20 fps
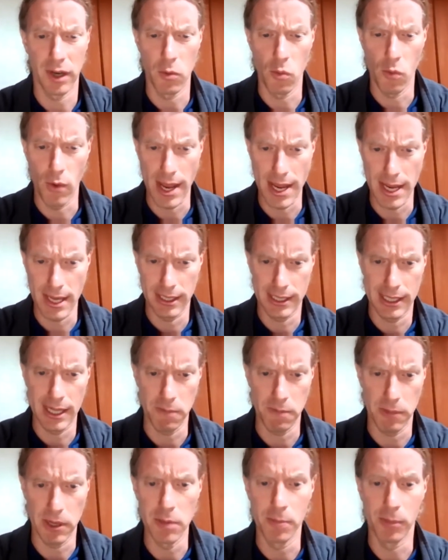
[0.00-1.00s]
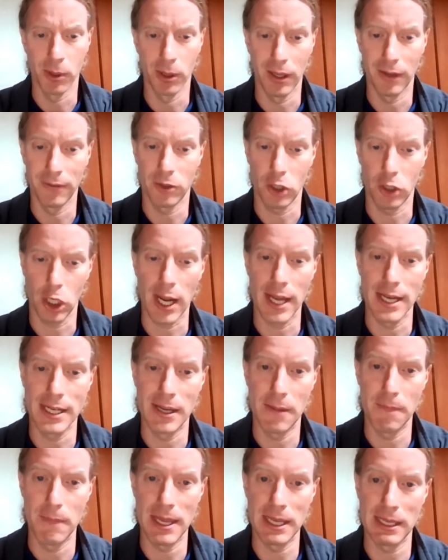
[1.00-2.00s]
Ways that people have tried
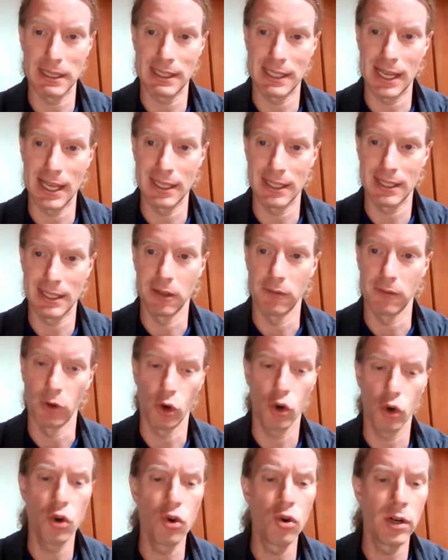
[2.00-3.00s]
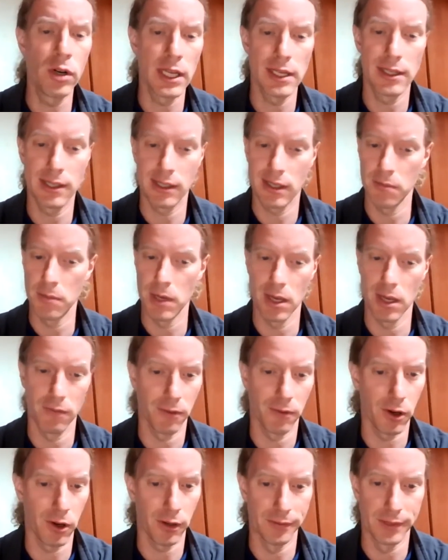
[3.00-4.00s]
to make sense of who needs to be
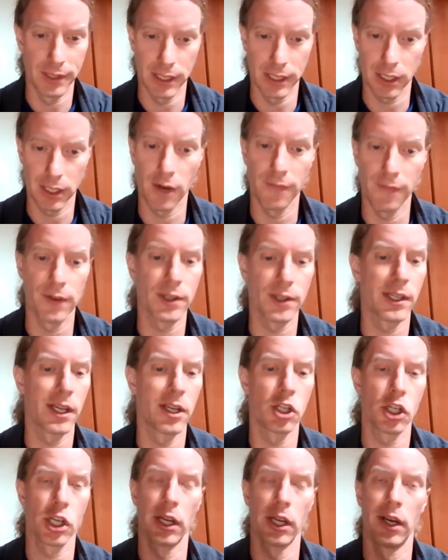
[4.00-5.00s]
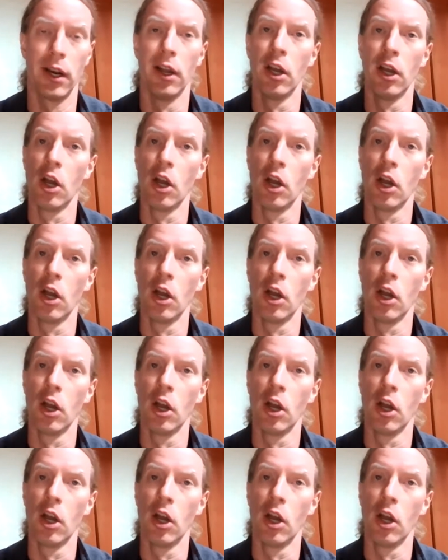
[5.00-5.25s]
involved in a conversation